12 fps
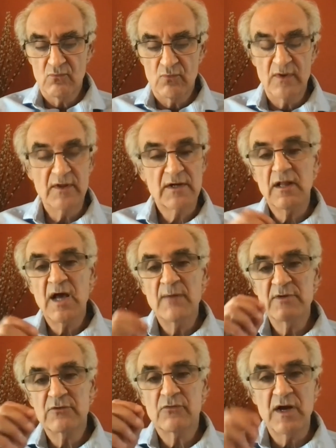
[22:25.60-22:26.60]
When the
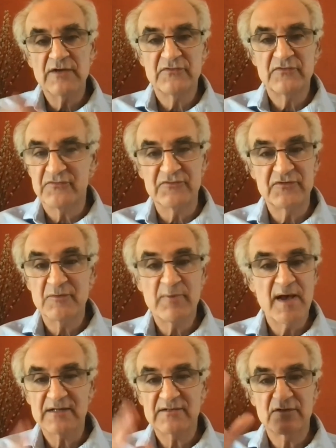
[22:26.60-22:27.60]
climate crisis is
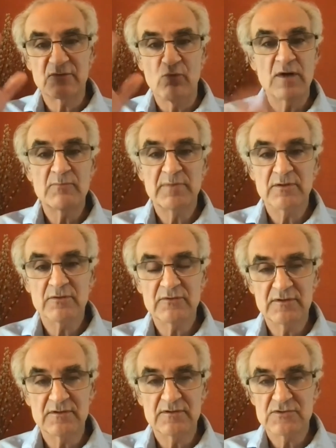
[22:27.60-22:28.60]
impacting 1
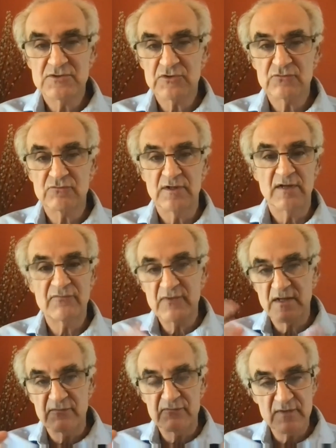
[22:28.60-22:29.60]
billion children, if,
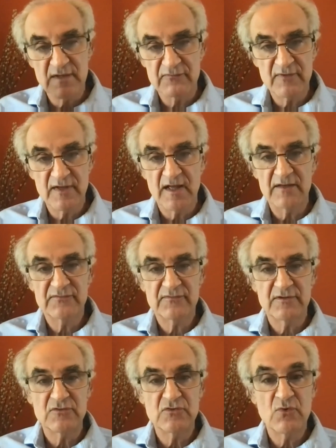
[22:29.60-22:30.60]
if, if as
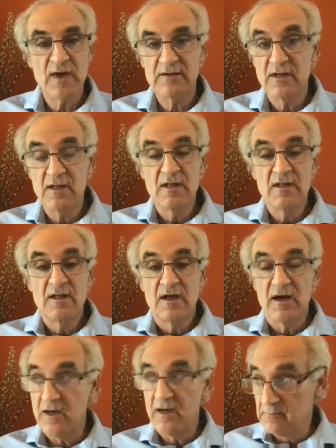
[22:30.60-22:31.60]
the UN
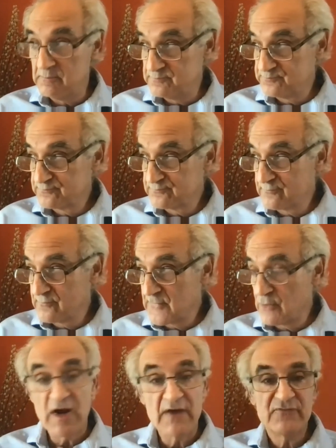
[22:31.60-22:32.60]
um,
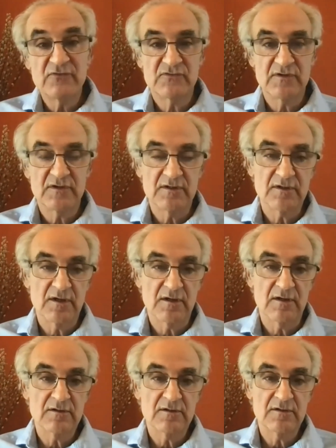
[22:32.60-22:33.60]
refugee
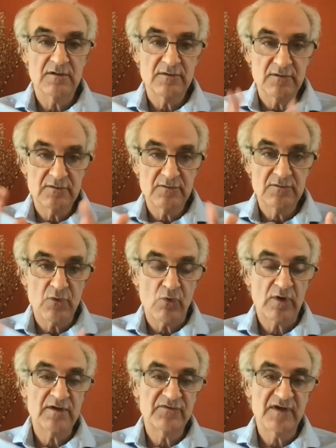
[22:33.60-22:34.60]
uh,
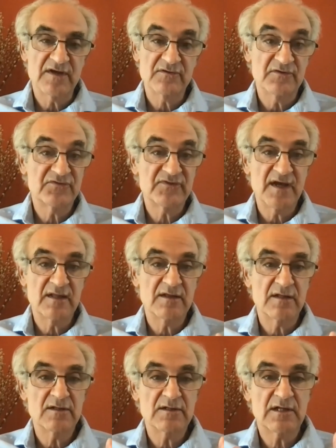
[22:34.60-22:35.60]
organization is saying
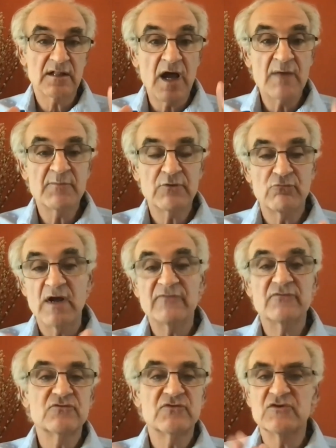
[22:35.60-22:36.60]
that climate
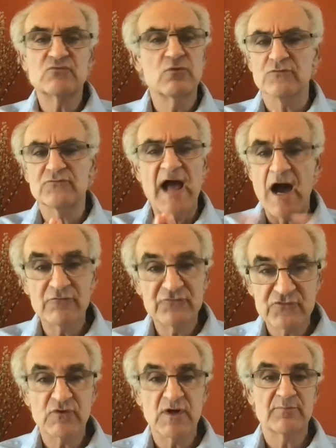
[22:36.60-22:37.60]
refugees will
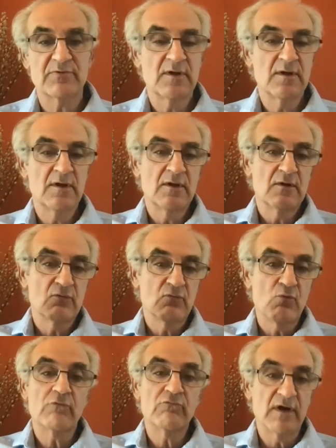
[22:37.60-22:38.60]
outstrip
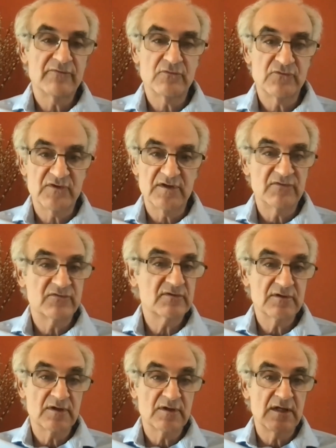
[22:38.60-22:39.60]
war refugees
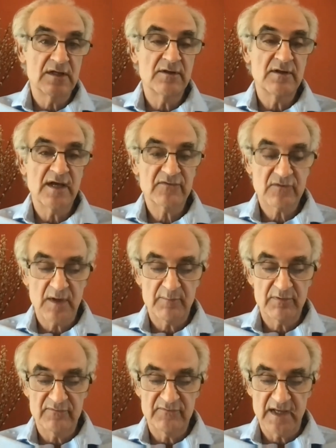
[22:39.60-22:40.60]
in the next
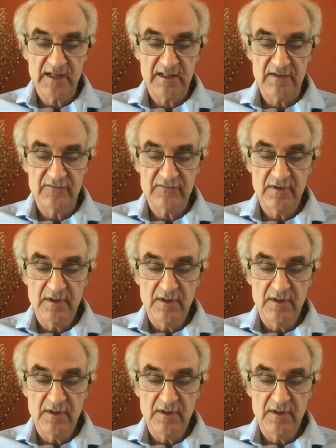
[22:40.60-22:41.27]
couple of decades